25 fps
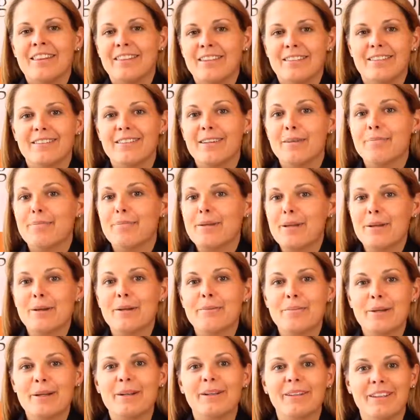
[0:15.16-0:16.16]
This is a
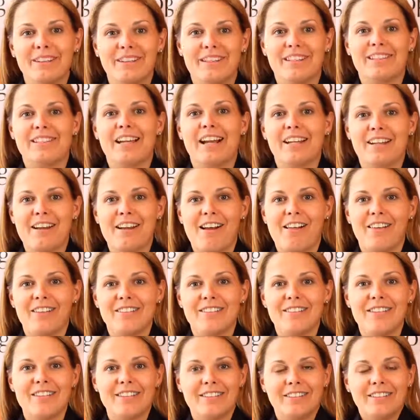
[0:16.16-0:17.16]
peer-to-peer lending
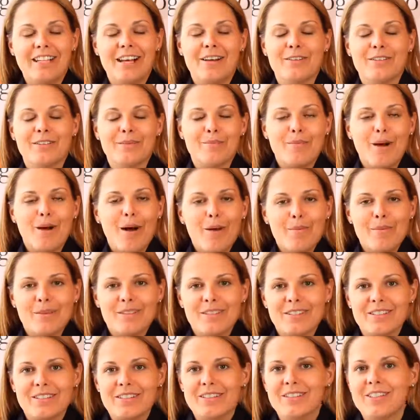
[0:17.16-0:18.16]
technology that allows small
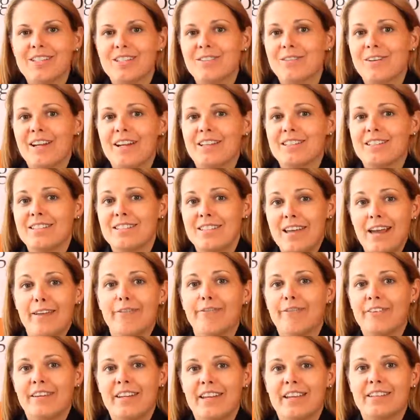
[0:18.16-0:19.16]
businesses to raise
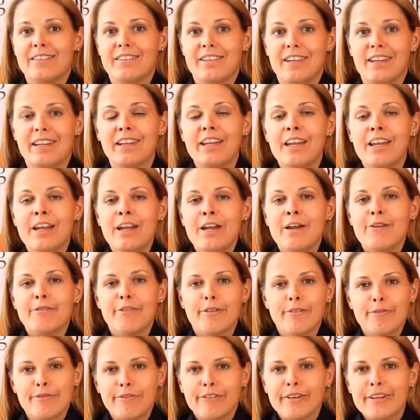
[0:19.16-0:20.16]
debt financing
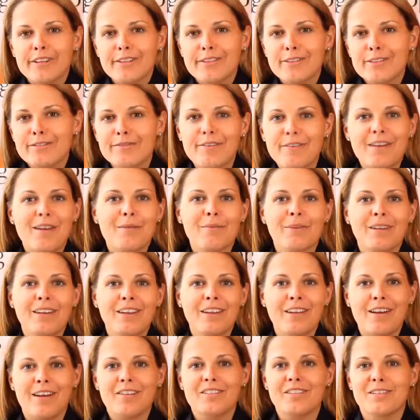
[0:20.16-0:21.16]
from friends,
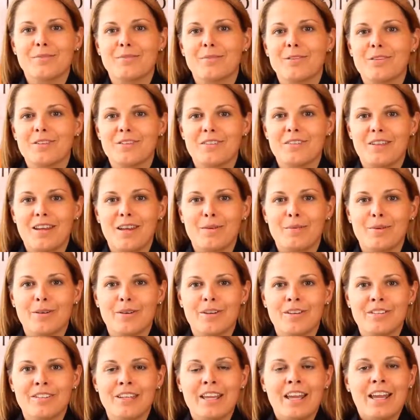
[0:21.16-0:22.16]
family, customers,
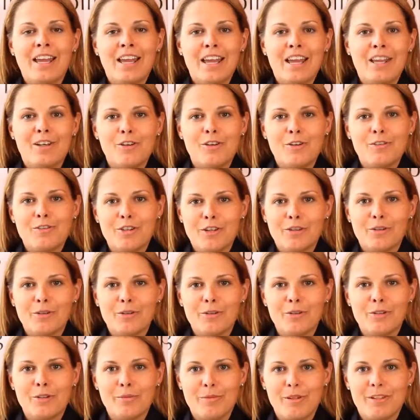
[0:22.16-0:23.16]
neighbors, and your
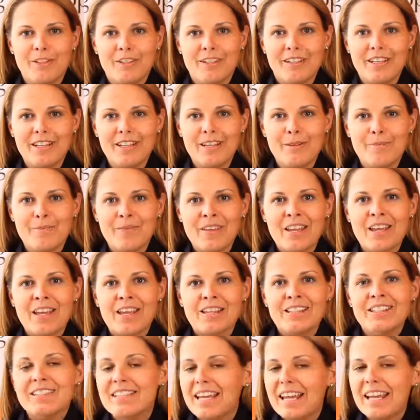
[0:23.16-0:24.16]
general community.
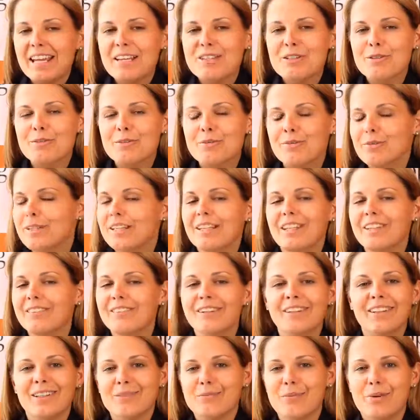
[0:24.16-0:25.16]
Today is a
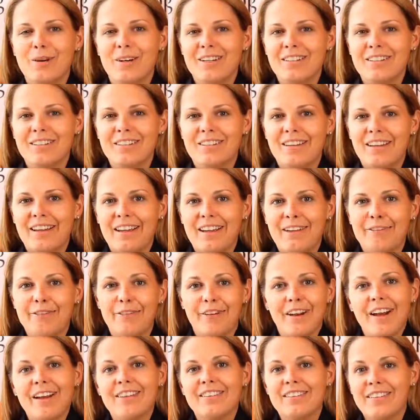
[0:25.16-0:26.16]
really important day.
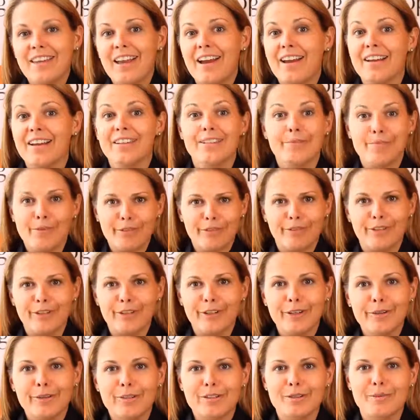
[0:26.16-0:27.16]
For us, yes, but for
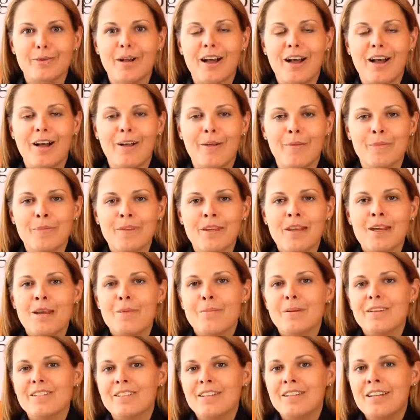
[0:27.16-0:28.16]
you as well.
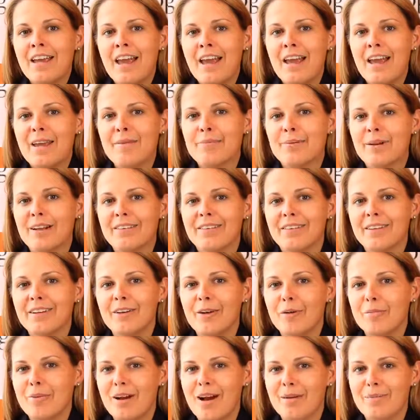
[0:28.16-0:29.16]
Because today,
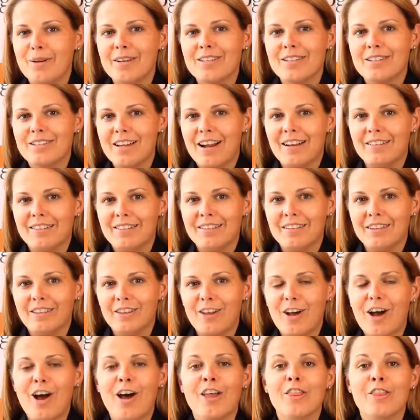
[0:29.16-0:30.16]
President Obama signed into
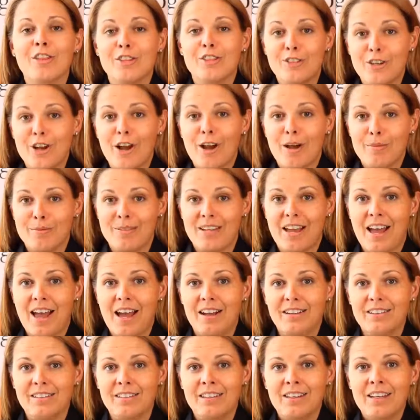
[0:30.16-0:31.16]
law the Jobs
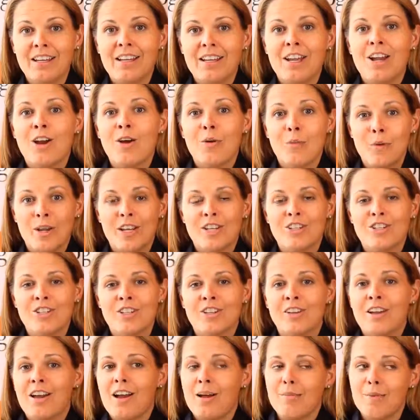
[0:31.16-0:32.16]
Act,
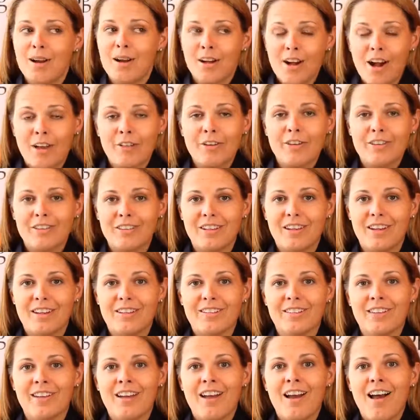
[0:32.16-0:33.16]
which, among other
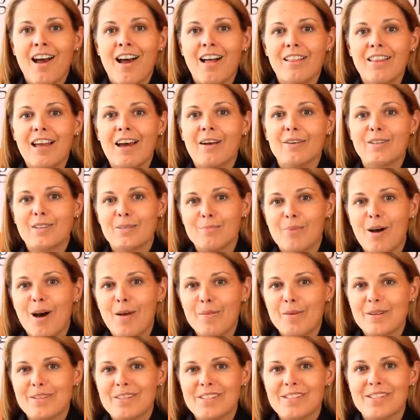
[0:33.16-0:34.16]
things, allows
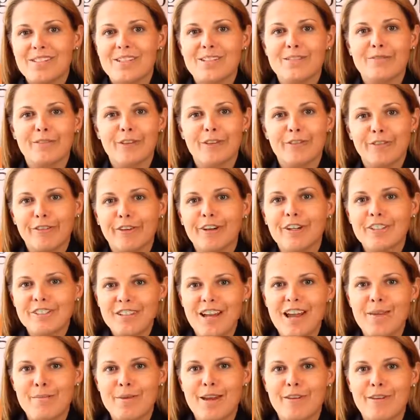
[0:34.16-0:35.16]
small businesses for the
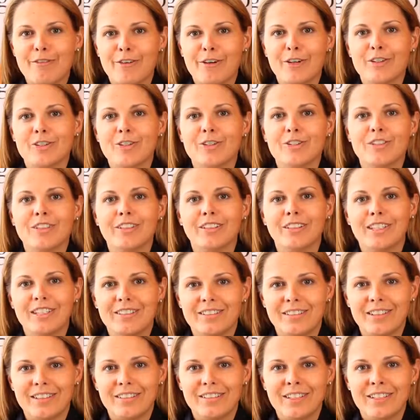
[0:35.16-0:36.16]
first time ever to
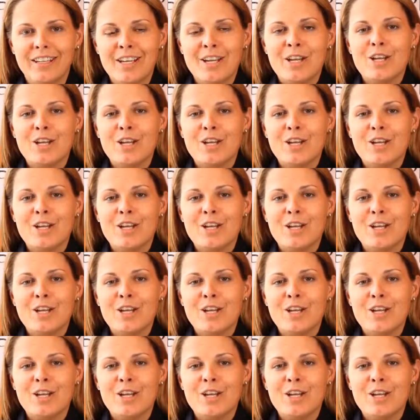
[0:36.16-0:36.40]
solicit,